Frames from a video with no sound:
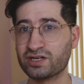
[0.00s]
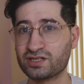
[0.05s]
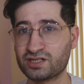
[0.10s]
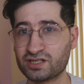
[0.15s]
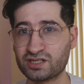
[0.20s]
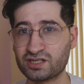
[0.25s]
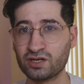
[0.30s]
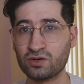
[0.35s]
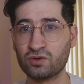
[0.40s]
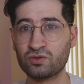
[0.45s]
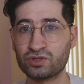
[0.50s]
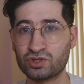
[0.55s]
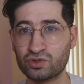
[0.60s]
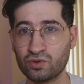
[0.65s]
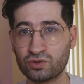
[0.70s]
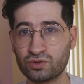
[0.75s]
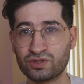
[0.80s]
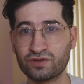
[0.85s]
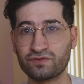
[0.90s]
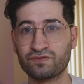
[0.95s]
it still
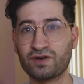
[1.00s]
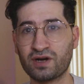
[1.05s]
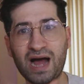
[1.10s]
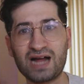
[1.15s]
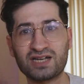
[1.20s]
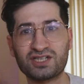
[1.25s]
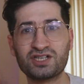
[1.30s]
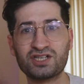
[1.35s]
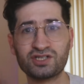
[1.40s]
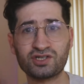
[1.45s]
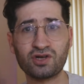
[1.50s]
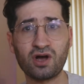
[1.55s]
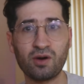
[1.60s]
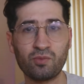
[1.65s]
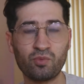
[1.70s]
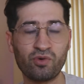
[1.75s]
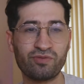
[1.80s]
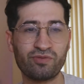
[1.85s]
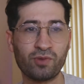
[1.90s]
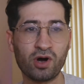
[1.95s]
sort of matches
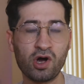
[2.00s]
up with